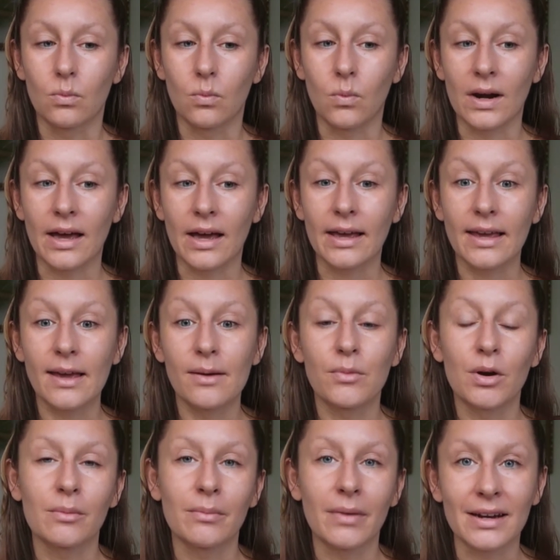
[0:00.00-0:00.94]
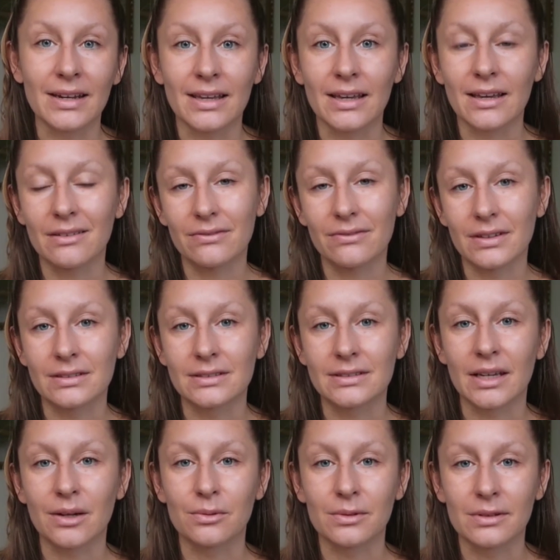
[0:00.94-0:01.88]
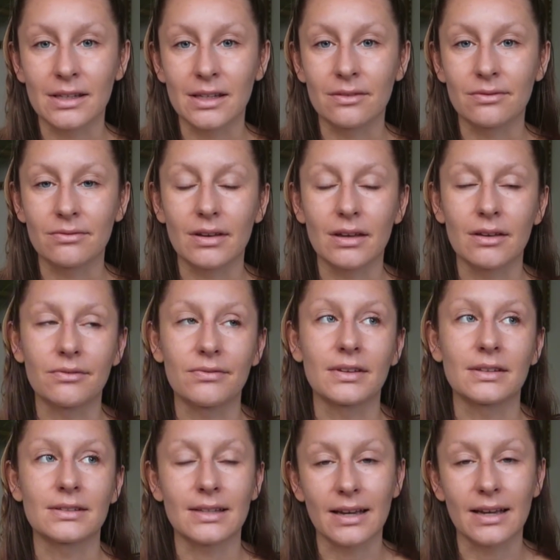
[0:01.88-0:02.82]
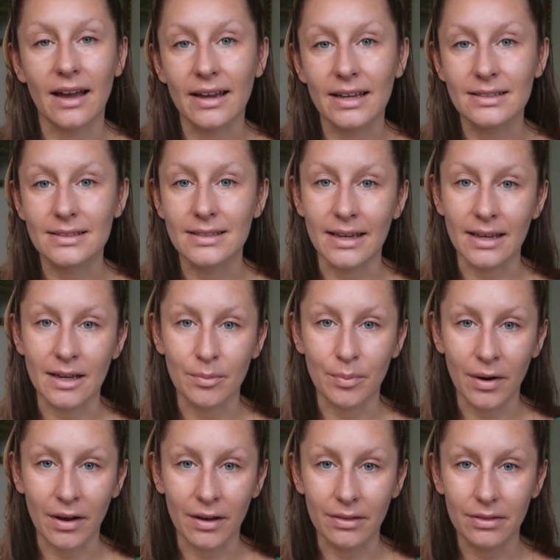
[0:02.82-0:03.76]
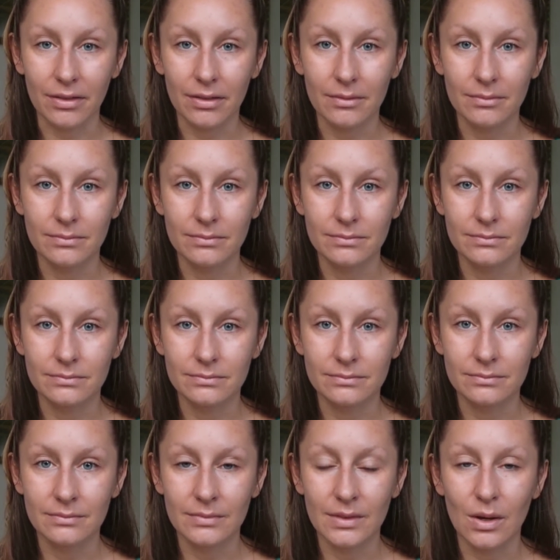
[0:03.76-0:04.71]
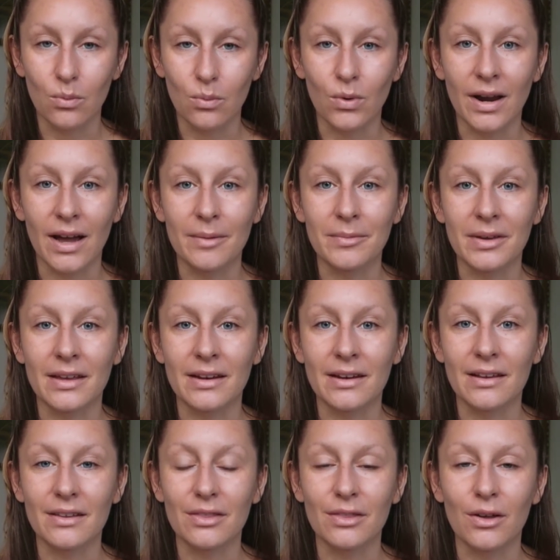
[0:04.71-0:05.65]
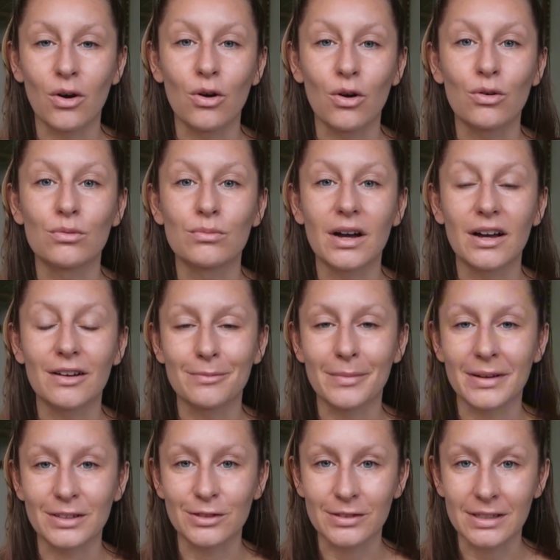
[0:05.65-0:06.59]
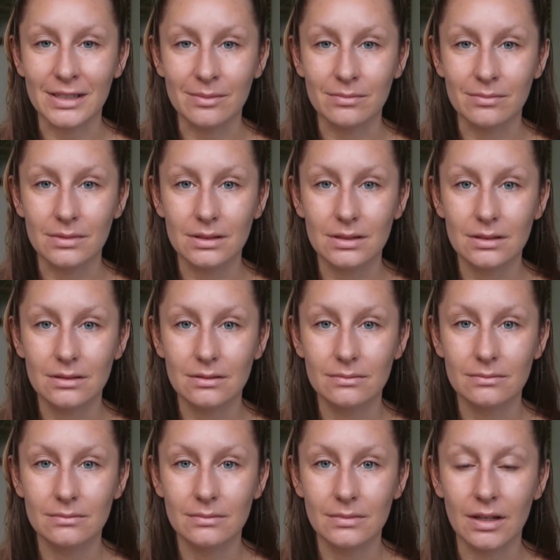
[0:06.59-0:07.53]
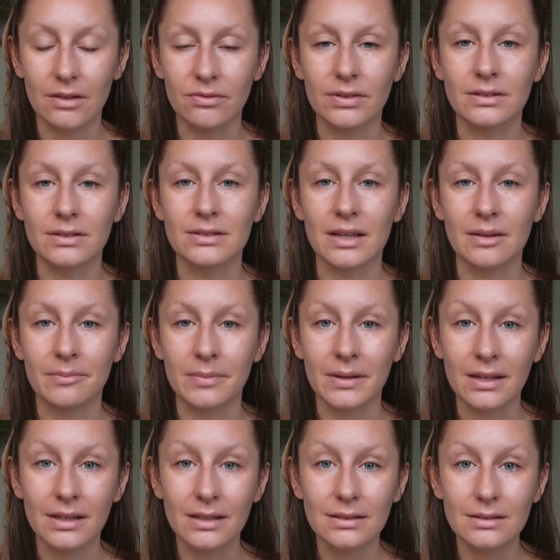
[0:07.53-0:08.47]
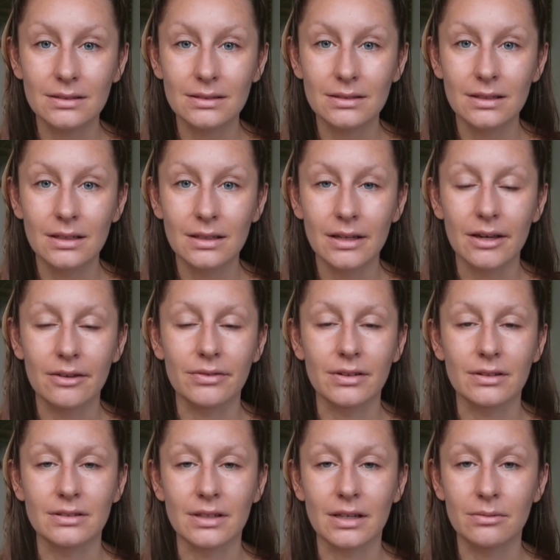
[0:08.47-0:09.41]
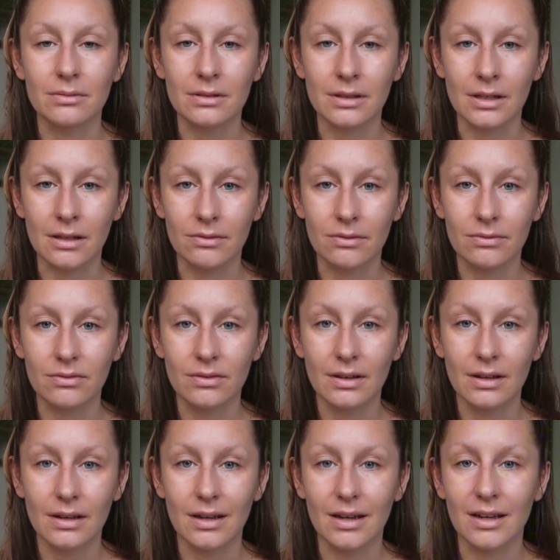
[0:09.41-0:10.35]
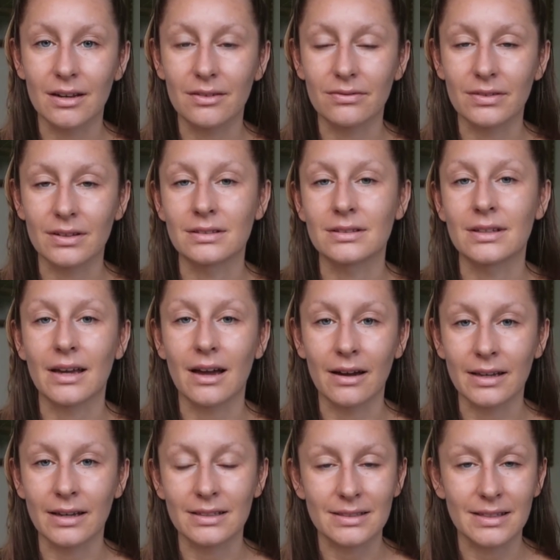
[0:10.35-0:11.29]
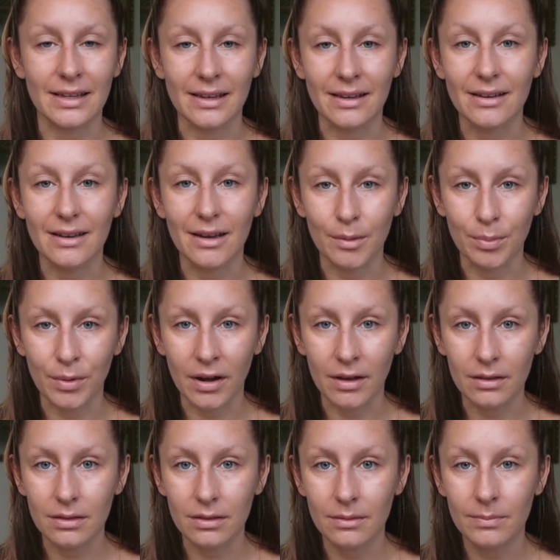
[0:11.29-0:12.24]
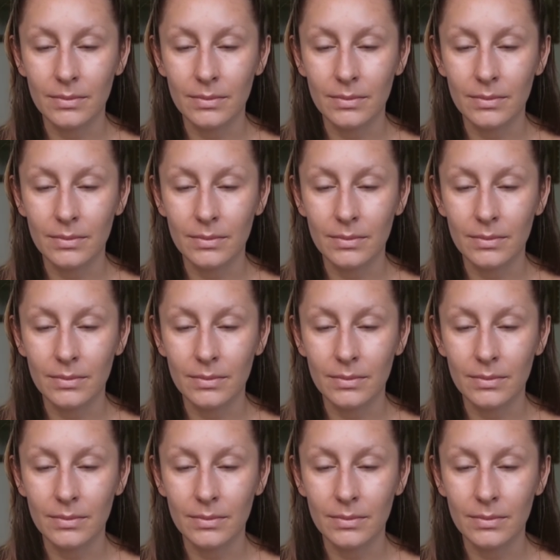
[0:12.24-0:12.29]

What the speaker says: When I get more money, it feels like relief. It feels like I can take a breath. When I'm in the home of my dreams, it feels like peace, it feels like relief, and it feels like I can take a breath.